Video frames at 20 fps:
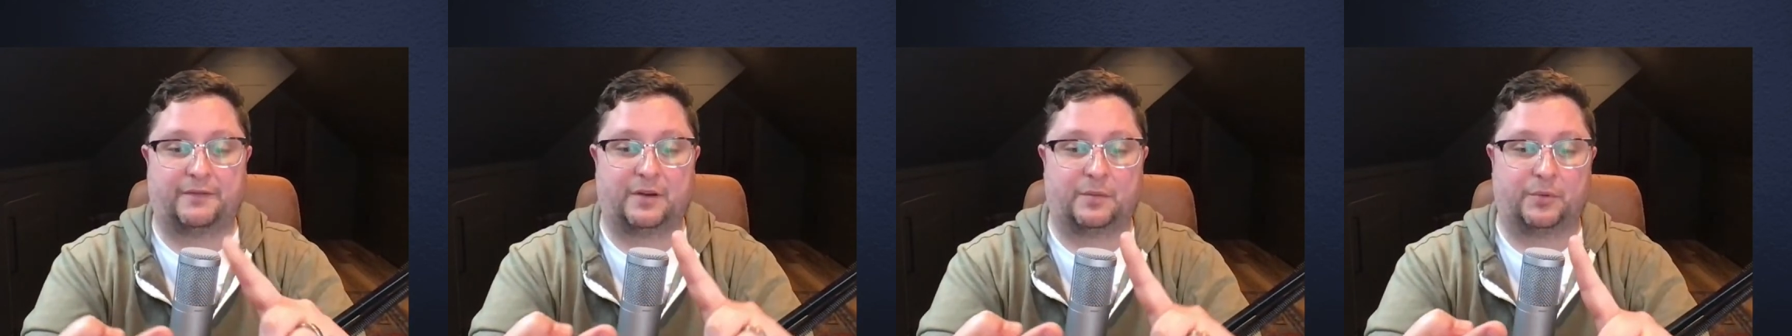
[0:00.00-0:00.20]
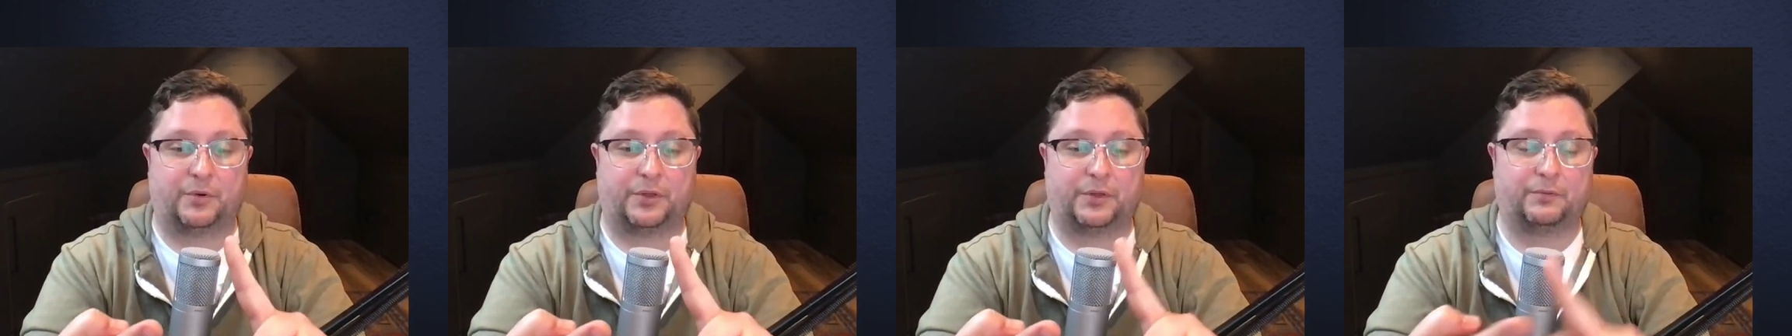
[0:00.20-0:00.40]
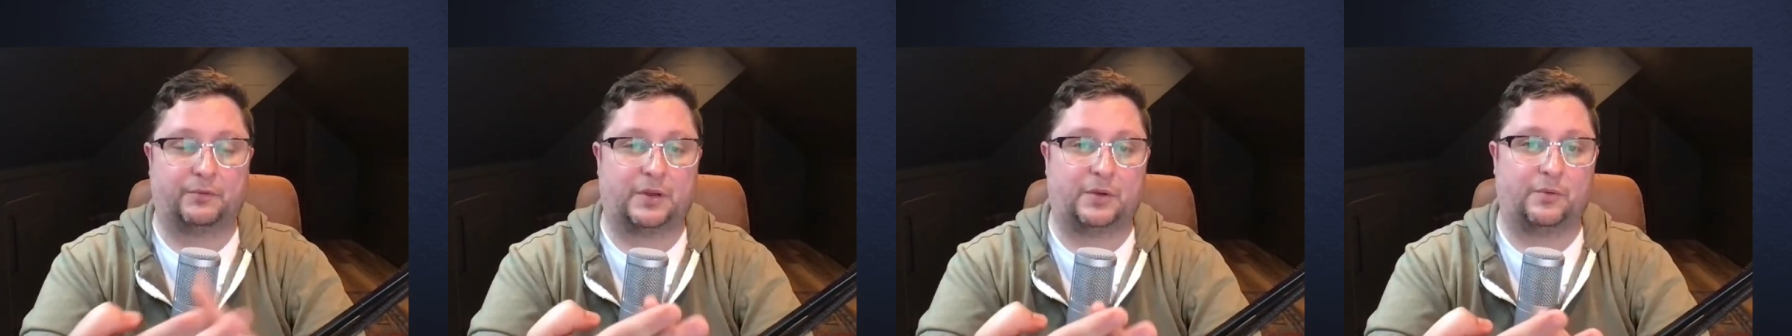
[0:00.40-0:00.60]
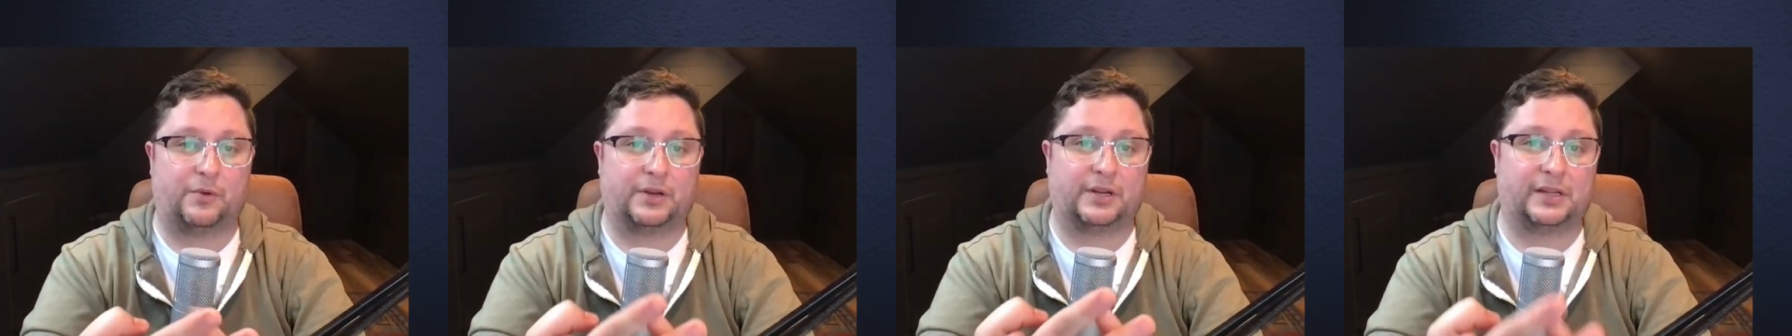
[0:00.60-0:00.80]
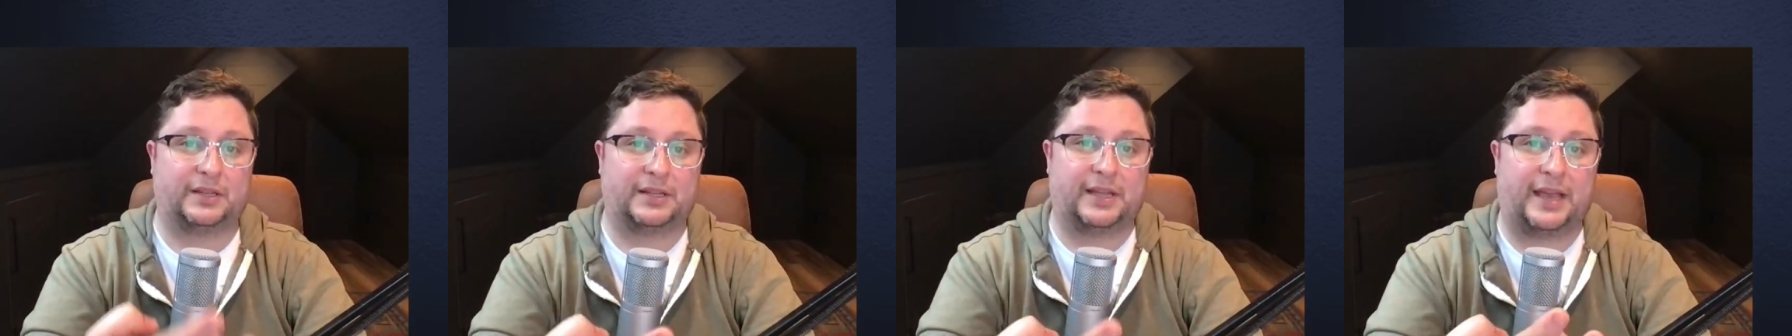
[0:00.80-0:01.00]
Number three, we're
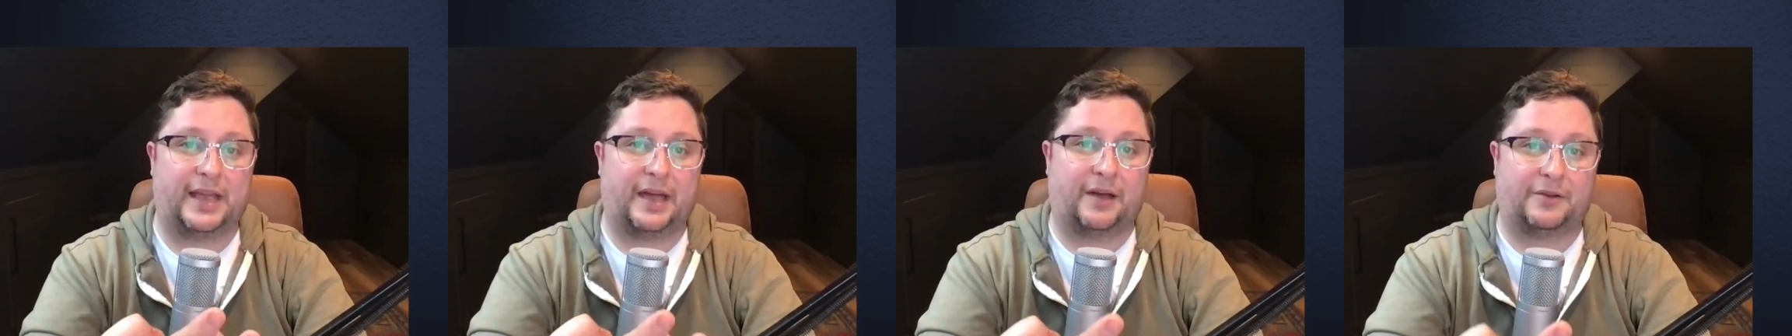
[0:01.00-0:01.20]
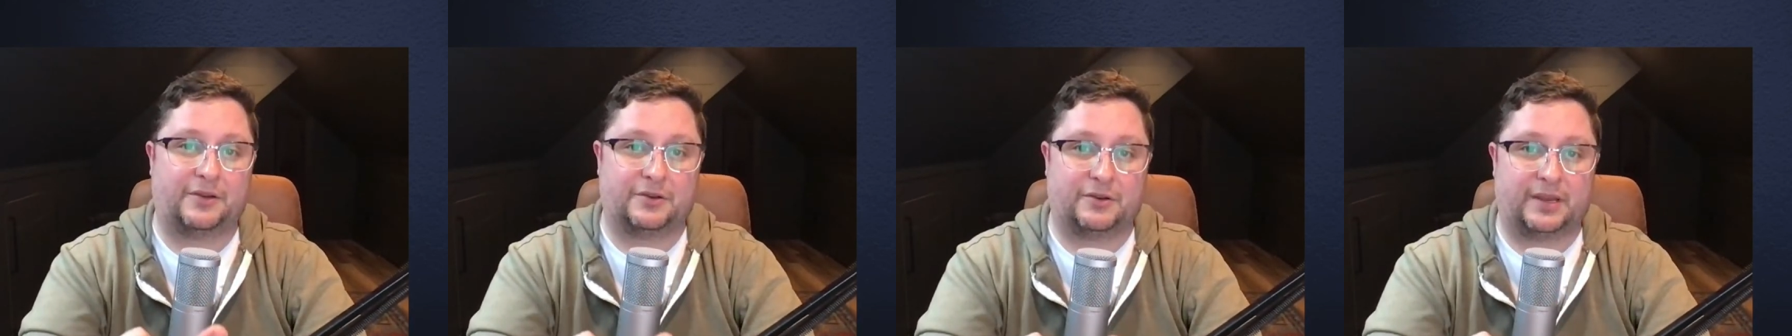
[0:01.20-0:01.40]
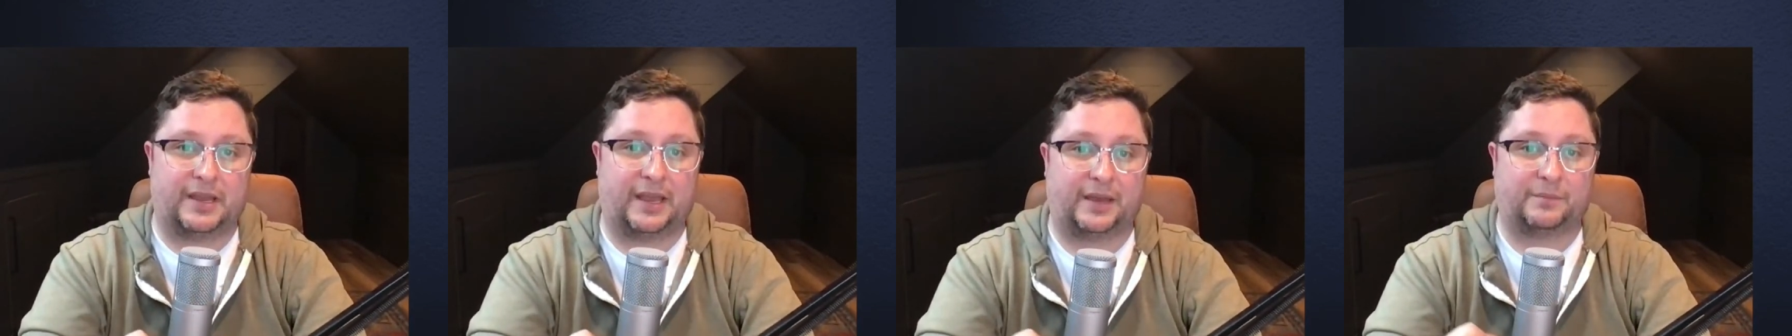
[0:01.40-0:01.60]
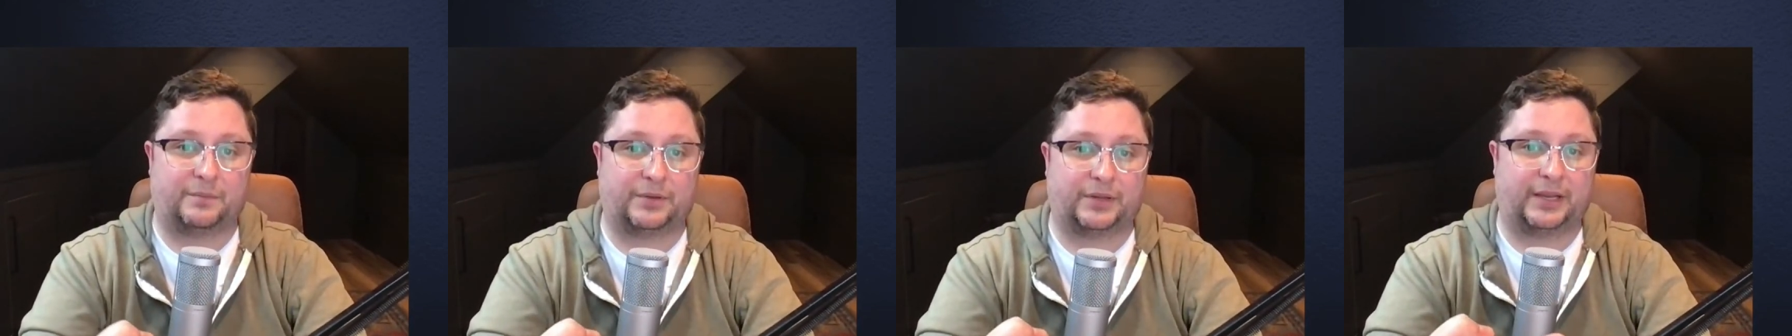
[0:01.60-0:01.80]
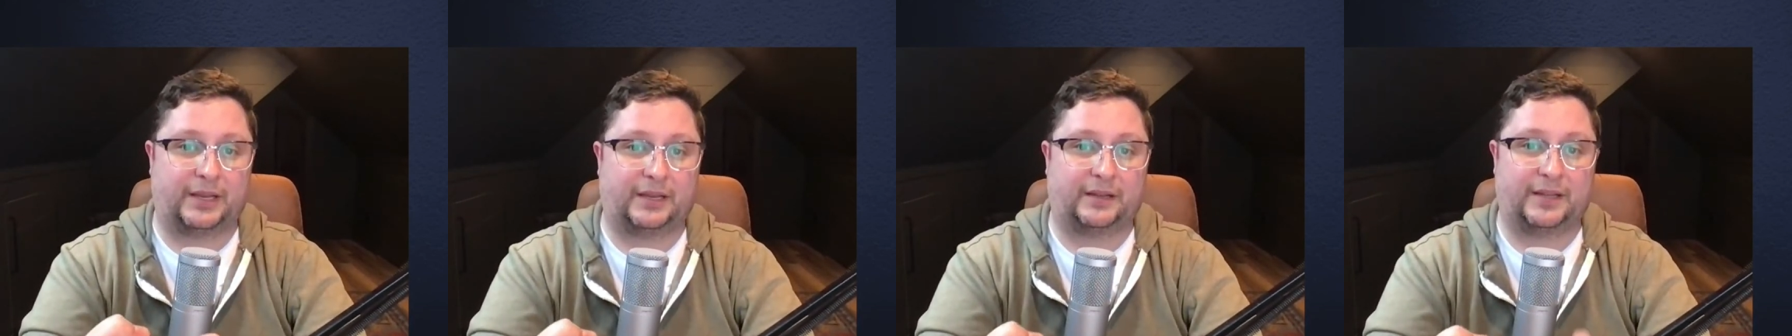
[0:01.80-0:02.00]
going to lay out your game
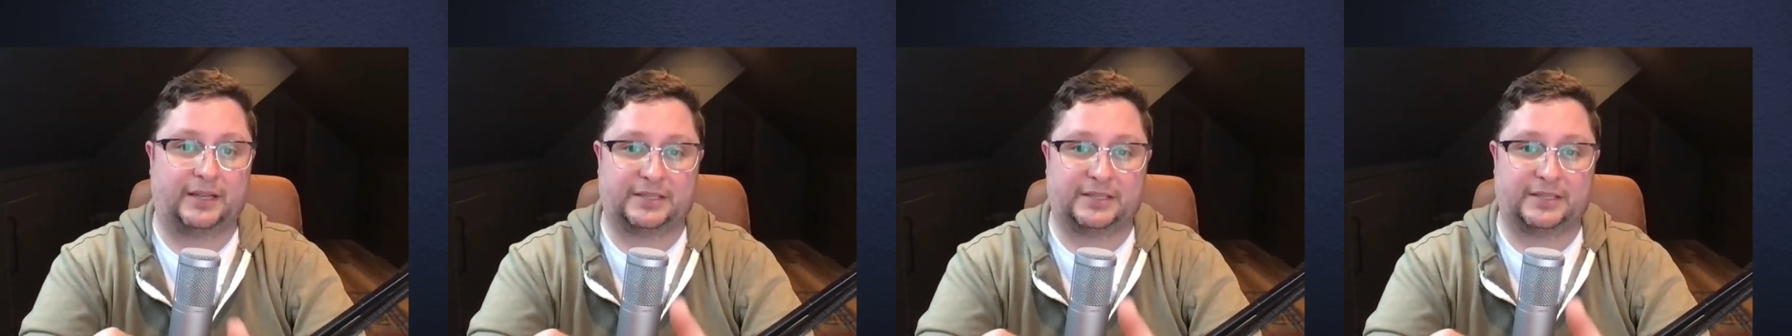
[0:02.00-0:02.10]
plan.